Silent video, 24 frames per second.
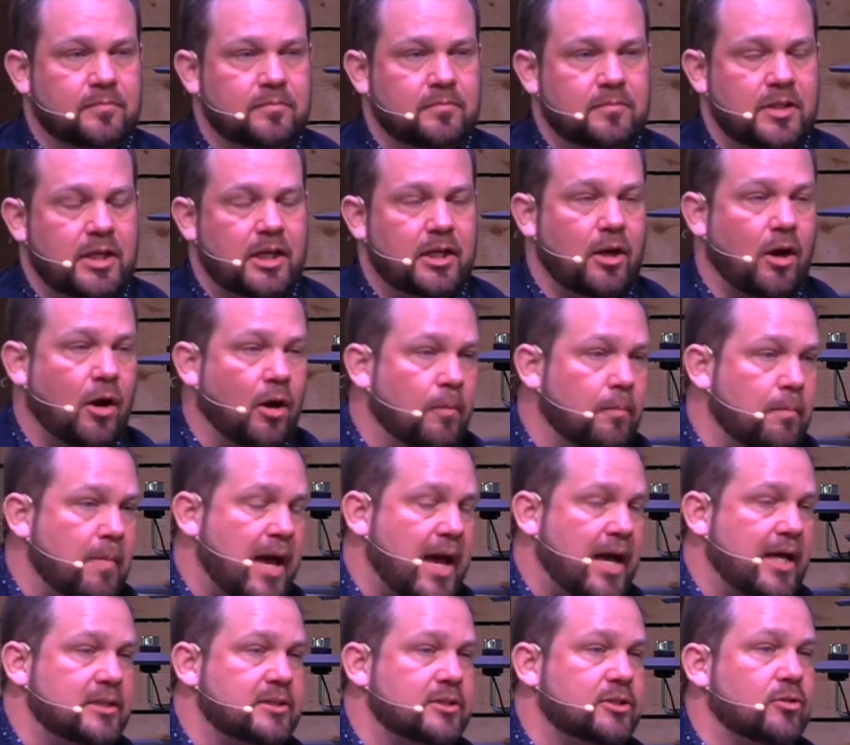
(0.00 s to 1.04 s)
And our
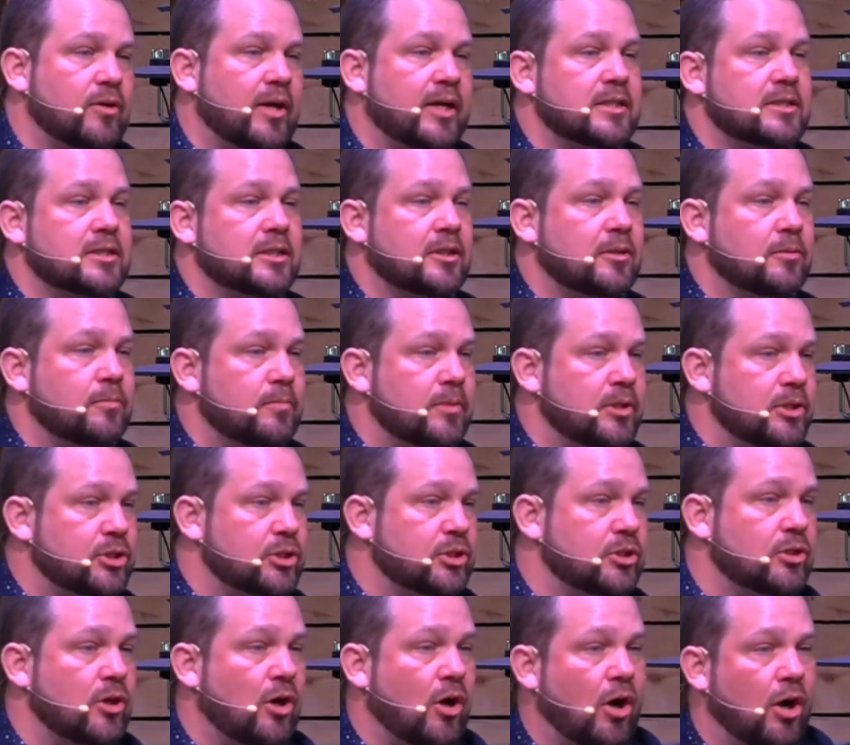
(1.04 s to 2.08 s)
Master has
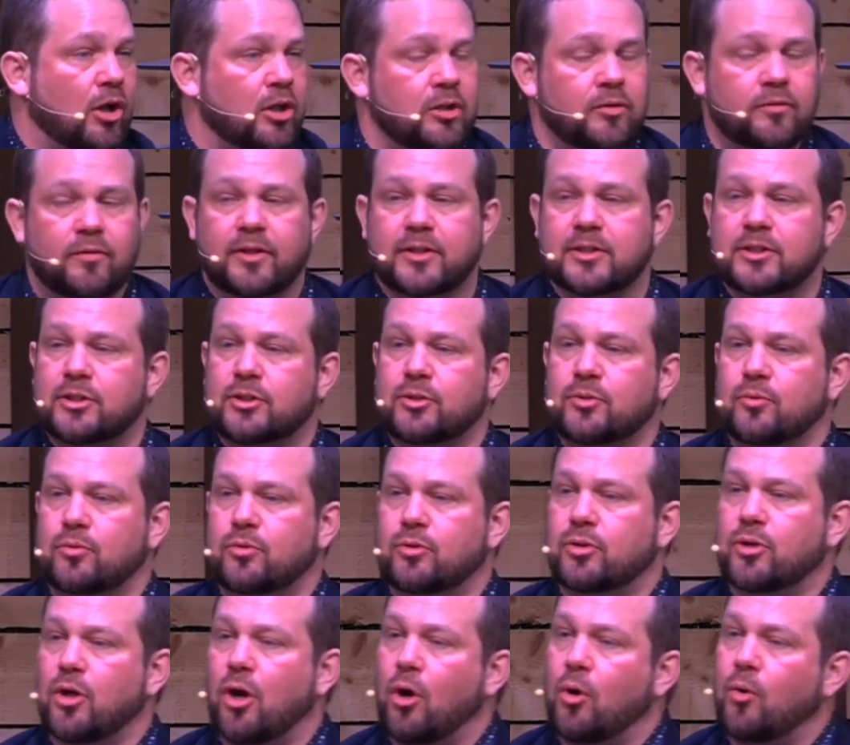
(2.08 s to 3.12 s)
commissioned all of us to
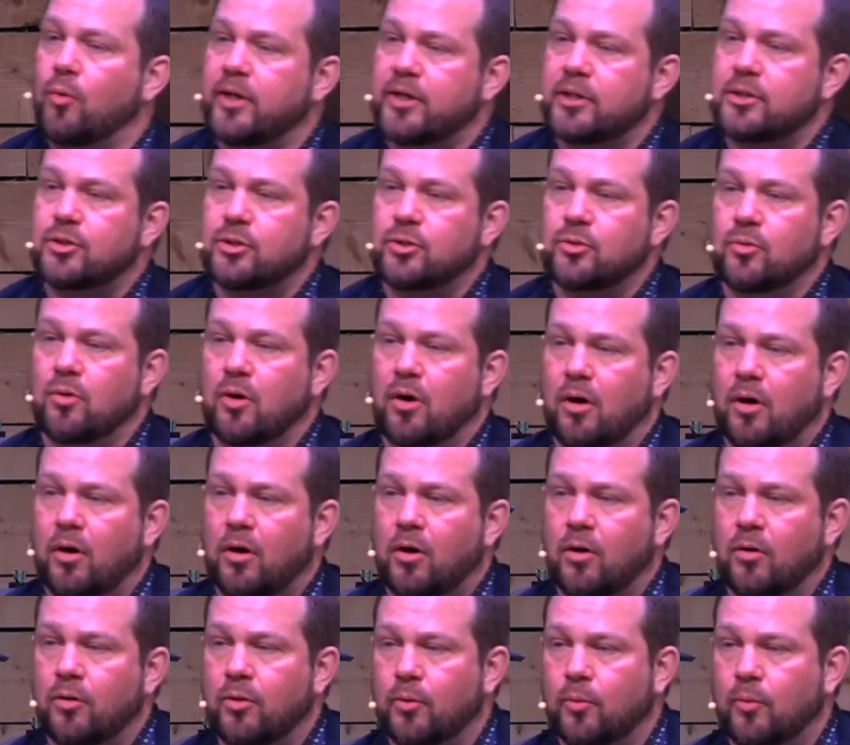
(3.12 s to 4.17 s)
go into
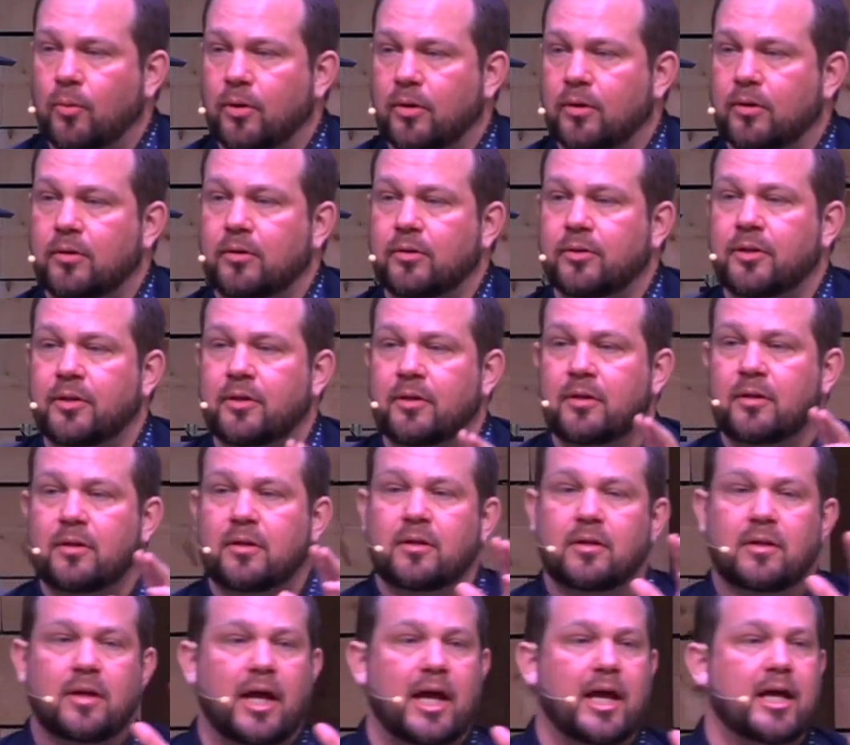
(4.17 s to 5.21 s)
all the world
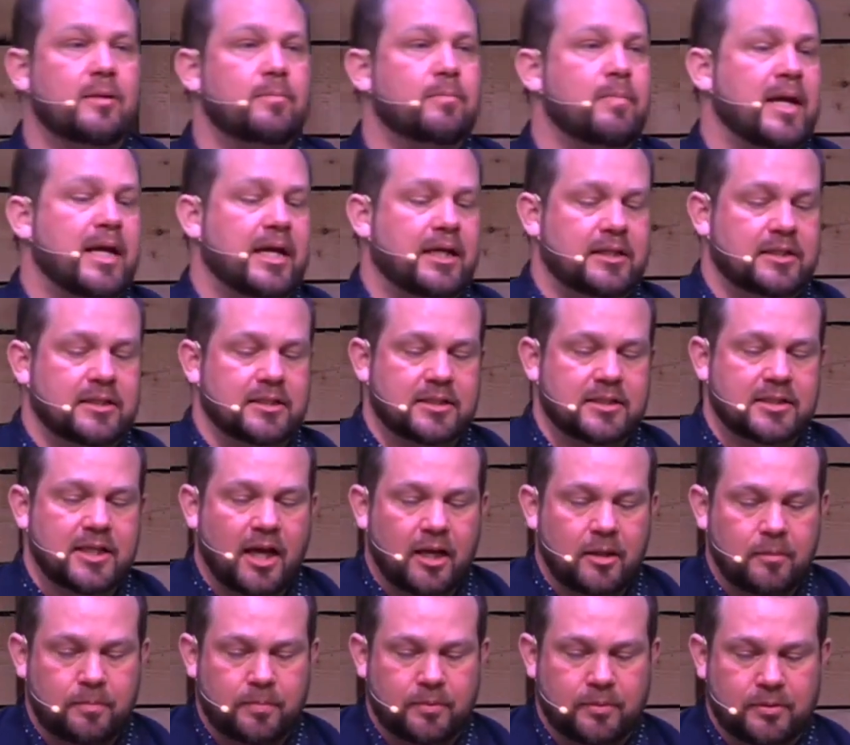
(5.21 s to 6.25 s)
and make
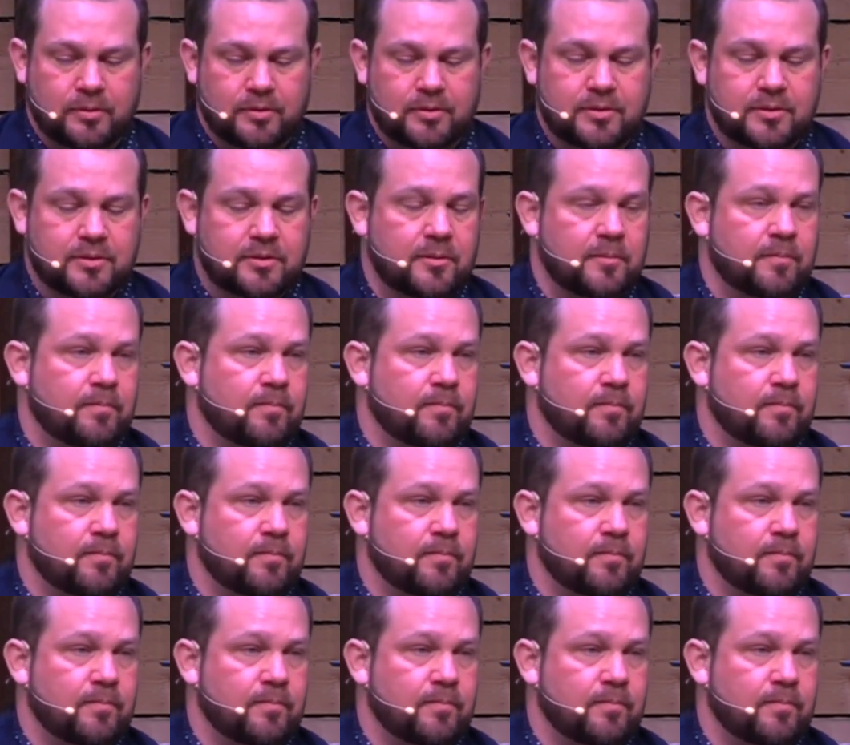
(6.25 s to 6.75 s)
disciples,